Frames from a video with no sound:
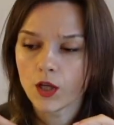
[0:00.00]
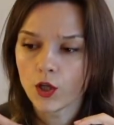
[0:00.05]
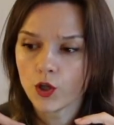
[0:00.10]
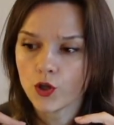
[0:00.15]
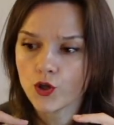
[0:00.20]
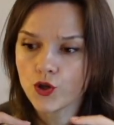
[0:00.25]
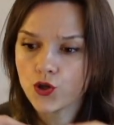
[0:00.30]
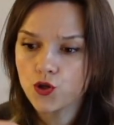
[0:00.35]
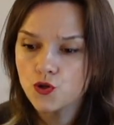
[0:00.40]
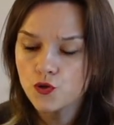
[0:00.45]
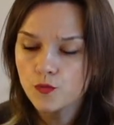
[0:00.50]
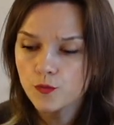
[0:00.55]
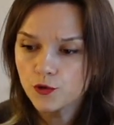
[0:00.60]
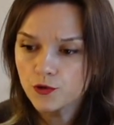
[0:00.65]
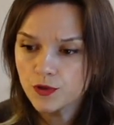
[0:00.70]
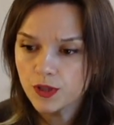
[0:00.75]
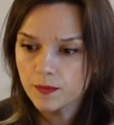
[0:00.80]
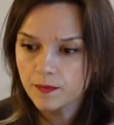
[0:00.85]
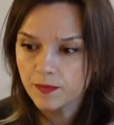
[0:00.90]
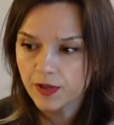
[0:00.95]
New
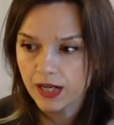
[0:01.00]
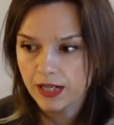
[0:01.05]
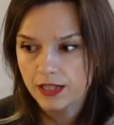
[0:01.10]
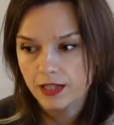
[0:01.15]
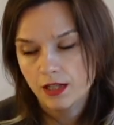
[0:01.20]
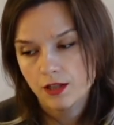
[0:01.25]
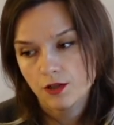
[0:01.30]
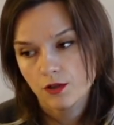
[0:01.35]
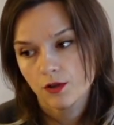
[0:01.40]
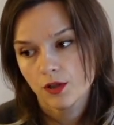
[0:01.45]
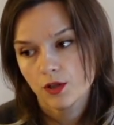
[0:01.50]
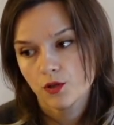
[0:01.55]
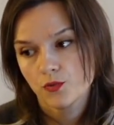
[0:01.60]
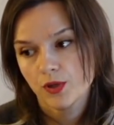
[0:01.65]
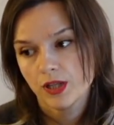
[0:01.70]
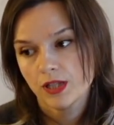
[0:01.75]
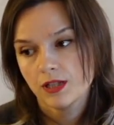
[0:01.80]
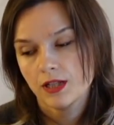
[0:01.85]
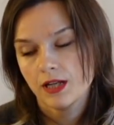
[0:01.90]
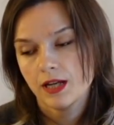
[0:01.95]
moon in Pisces on the
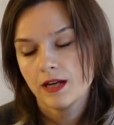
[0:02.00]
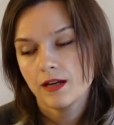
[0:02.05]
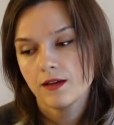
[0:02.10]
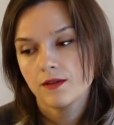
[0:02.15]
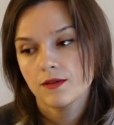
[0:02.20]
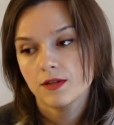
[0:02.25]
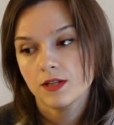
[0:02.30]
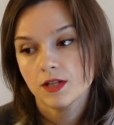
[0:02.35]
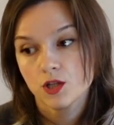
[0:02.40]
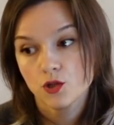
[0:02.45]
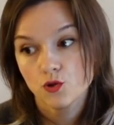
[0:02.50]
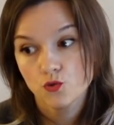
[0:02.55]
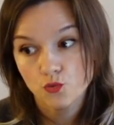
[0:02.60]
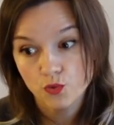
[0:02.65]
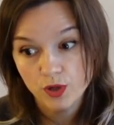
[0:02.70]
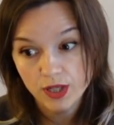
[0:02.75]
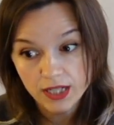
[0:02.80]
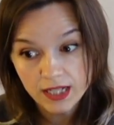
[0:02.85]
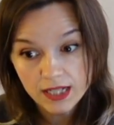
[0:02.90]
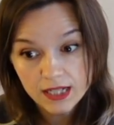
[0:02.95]
28th is
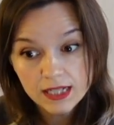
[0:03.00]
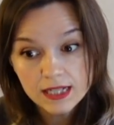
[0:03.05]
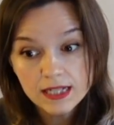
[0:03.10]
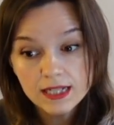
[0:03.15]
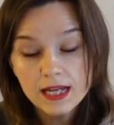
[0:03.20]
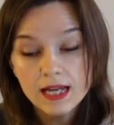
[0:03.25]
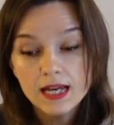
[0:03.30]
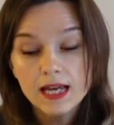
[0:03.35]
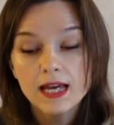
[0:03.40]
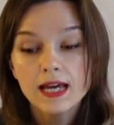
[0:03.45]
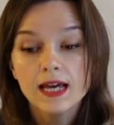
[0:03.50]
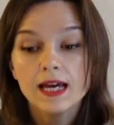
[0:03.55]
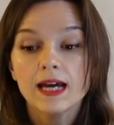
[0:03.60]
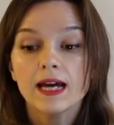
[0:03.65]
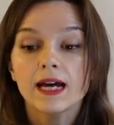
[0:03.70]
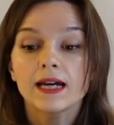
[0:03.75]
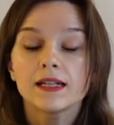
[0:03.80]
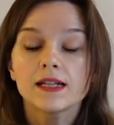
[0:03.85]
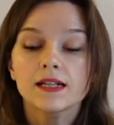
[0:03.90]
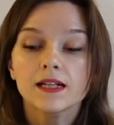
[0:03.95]
sweet,
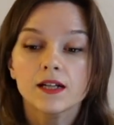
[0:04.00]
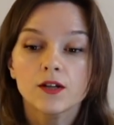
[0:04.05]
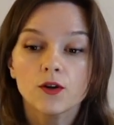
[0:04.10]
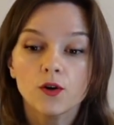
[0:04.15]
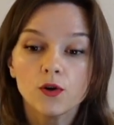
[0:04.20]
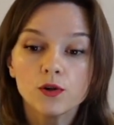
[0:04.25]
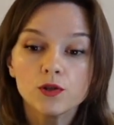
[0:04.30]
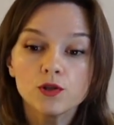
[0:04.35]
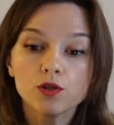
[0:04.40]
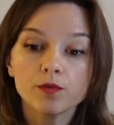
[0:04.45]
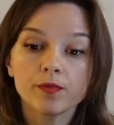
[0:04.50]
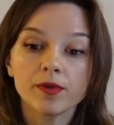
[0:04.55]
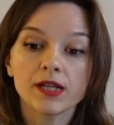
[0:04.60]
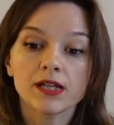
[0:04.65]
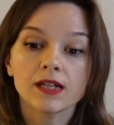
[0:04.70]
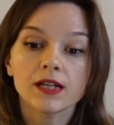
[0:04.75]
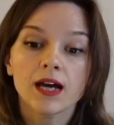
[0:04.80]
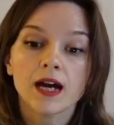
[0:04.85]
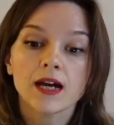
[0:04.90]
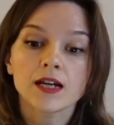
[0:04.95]
and it can also be a
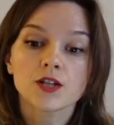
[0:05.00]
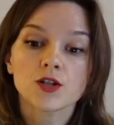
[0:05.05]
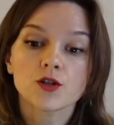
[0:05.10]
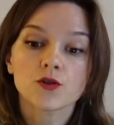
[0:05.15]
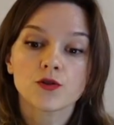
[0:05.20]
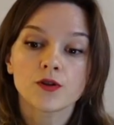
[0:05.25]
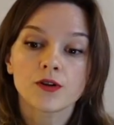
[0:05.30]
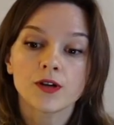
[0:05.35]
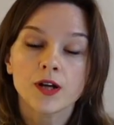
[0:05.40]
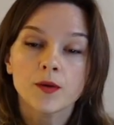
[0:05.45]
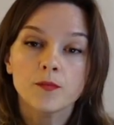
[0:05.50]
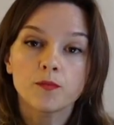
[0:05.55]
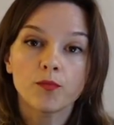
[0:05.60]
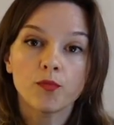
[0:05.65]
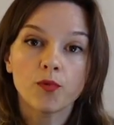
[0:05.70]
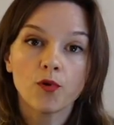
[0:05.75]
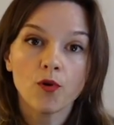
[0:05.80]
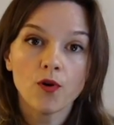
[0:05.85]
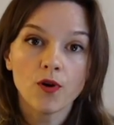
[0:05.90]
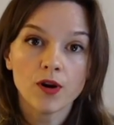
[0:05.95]
nice turning
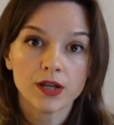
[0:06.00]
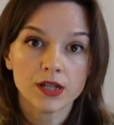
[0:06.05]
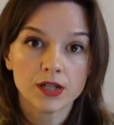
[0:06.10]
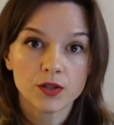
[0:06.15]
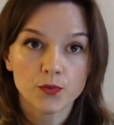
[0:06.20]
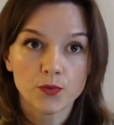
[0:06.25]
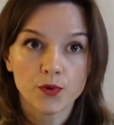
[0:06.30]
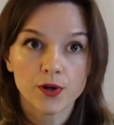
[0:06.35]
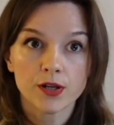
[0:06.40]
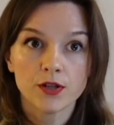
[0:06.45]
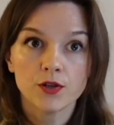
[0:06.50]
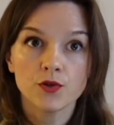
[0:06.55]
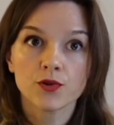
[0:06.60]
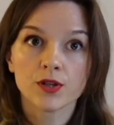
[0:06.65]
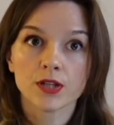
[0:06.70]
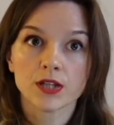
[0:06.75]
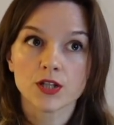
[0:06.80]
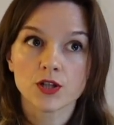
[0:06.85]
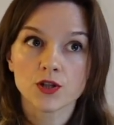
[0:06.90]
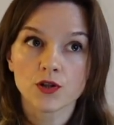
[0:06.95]
point where you
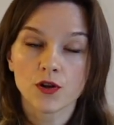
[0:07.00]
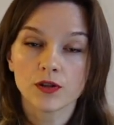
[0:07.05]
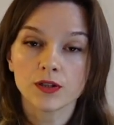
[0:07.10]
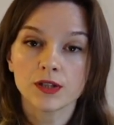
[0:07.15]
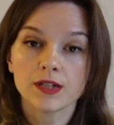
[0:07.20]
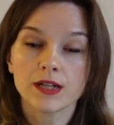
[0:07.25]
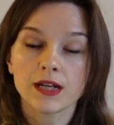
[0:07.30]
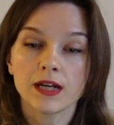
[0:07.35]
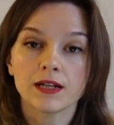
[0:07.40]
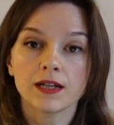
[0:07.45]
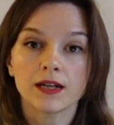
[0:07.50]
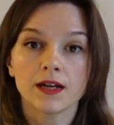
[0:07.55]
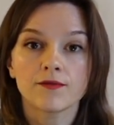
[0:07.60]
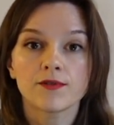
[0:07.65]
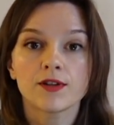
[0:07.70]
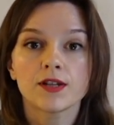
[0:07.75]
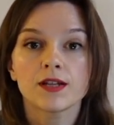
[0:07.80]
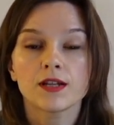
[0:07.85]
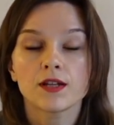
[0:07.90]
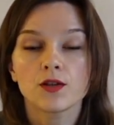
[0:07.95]
consolidate
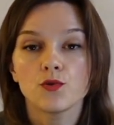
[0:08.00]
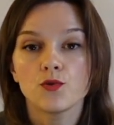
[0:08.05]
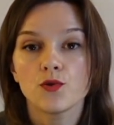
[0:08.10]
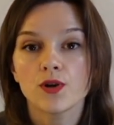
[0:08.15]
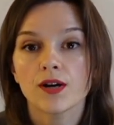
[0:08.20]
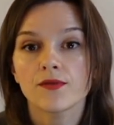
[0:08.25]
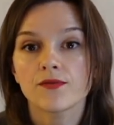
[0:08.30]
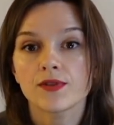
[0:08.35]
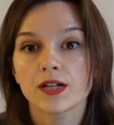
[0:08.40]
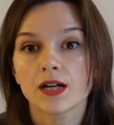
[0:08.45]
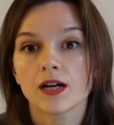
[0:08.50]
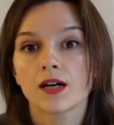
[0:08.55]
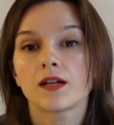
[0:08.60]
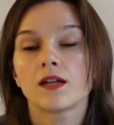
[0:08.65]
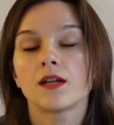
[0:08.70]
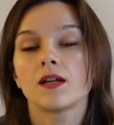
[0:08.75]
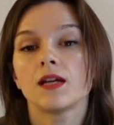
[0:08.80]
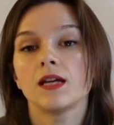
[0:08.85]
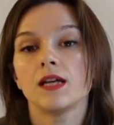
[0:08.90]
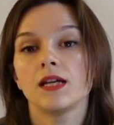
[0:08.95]
everything you have
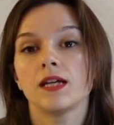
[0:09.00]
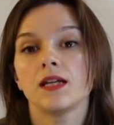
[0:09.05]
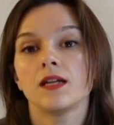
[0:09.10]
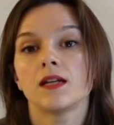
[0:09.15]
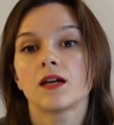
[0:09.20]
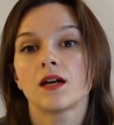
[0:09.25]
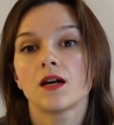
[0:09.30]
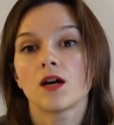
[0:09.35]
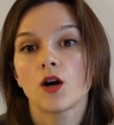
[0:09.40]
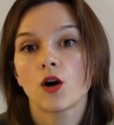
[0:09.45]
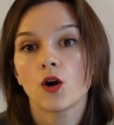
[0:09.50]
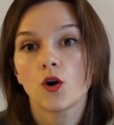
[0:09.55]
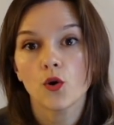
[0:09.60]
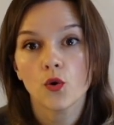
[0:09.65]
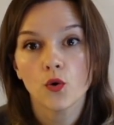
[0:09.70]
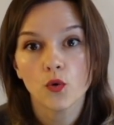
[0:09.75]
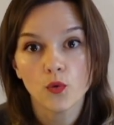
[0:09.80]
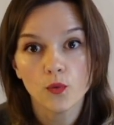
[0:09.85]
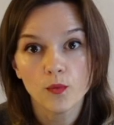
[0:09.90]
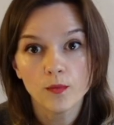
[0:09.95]
done in
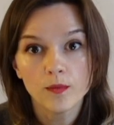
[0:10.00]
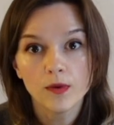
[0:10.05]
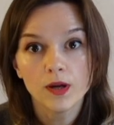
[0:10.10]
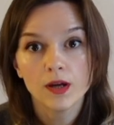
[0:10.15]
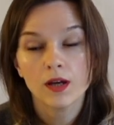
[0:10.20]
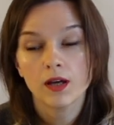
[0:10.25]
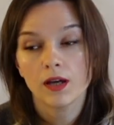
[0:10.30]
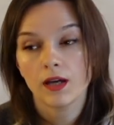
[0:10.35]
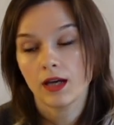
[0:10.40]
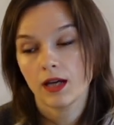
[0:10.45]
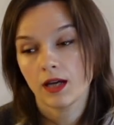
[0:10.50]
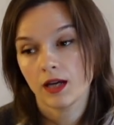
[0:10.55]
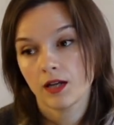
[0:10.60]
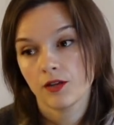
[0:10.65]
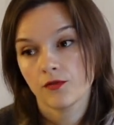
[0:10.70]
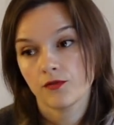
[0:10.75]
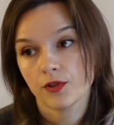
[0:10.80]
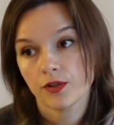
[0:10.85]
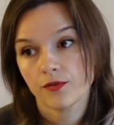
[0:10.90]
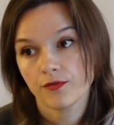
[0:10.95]
home
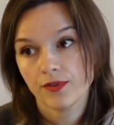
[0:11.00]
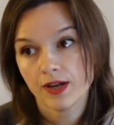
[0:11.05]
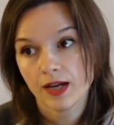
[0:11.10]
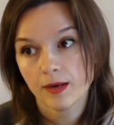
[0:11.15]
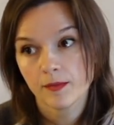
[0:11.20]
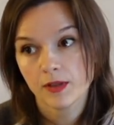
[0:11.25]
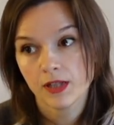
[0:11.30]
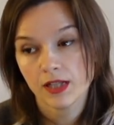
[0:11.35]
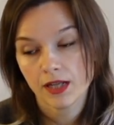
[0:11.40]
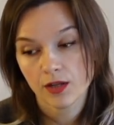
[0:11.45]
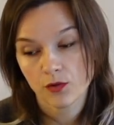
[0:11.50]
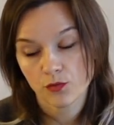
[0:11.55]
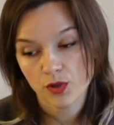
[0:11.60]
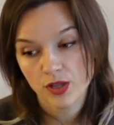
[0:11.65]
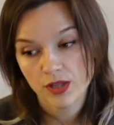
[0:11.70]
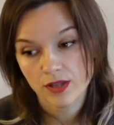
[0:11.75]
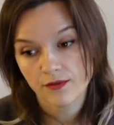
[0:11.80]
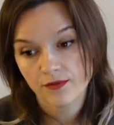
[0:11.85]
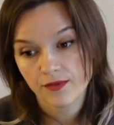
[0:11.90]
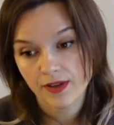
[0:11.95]
and for the family and
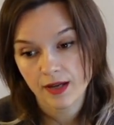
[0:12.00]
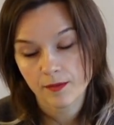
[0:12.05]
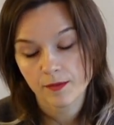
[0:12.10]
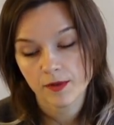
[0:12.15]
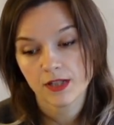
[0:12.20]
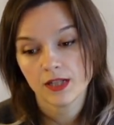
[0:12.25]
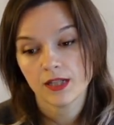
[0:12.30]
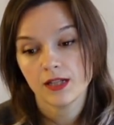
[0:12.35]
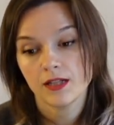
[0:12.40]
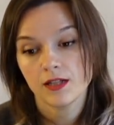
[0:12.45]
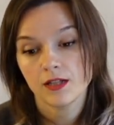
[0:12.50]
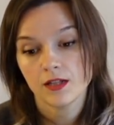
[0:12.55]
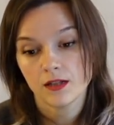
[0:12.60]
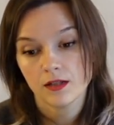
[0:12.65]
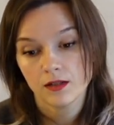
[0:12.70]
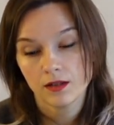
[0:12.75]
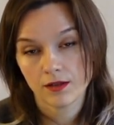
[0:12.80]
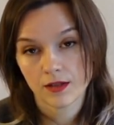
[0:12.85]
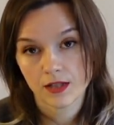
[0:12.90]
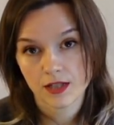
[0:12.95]
with the family
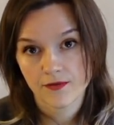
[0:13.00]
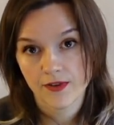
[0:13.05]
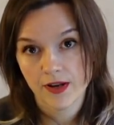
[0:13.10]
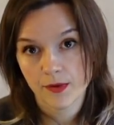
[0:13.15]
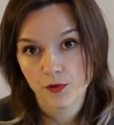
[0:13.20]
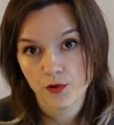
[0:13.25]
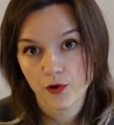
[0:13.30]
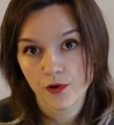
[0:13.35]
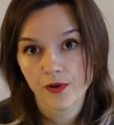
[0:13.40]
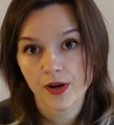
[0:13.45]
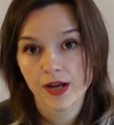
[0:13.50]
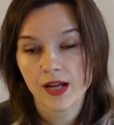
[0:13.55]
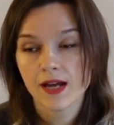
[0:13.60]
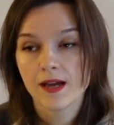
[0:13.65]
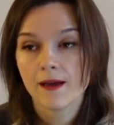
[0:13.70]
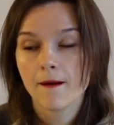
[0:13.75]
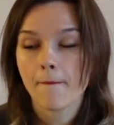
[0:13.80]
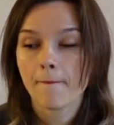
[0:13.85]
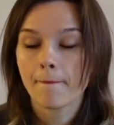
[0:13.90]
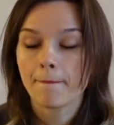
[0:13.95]
this February,
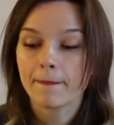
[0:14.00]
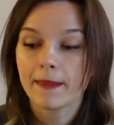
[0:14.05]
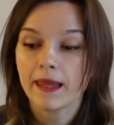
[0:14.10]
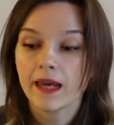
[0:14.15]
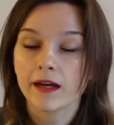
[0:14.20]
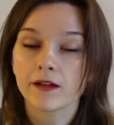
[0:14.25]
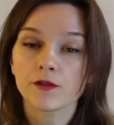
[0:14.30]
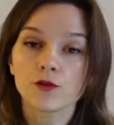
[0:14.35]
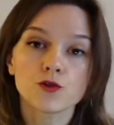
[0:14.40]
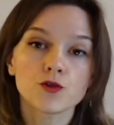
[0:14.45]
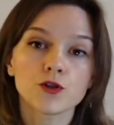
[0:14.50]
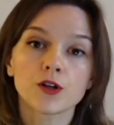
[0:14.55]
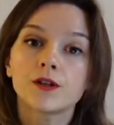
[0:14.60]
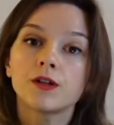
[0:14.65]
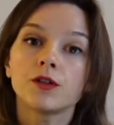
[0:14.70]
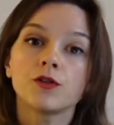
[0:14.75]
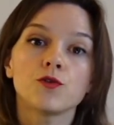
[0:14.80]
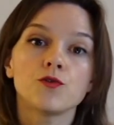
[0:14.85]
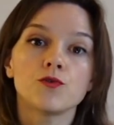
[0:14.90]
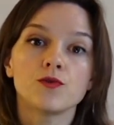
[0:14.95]
and you turn
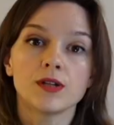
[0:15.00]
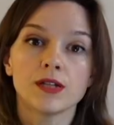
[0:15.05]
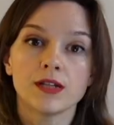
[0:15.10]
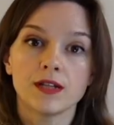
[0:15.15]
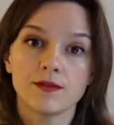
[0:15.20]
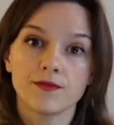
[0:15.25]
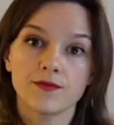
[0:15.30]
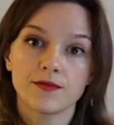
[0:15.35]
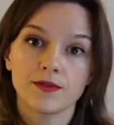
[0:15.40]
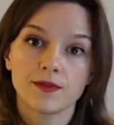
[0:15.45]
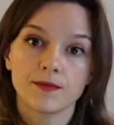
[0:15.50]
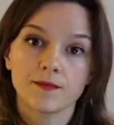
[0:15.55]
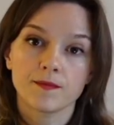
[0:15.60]
a new leaf